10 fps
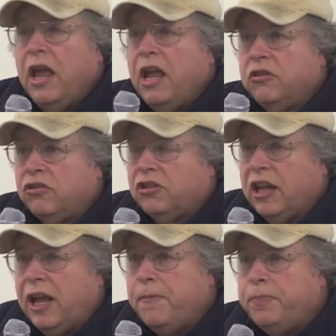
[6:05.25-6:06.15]

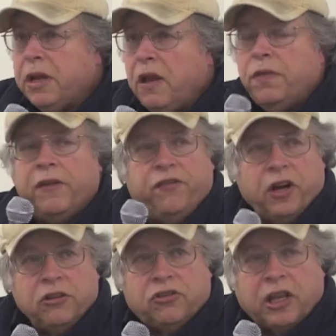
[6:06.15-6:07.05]
Instead, they
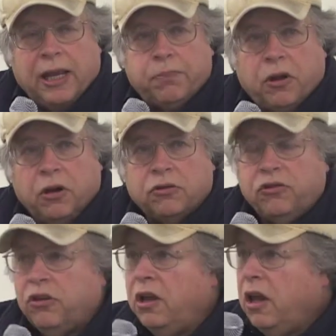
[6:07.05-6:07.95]
find
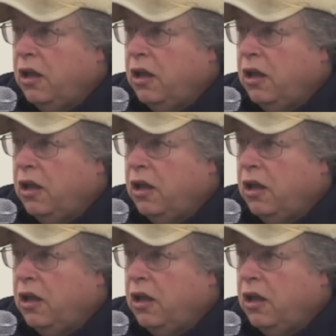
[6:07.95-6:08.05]
scapegoats.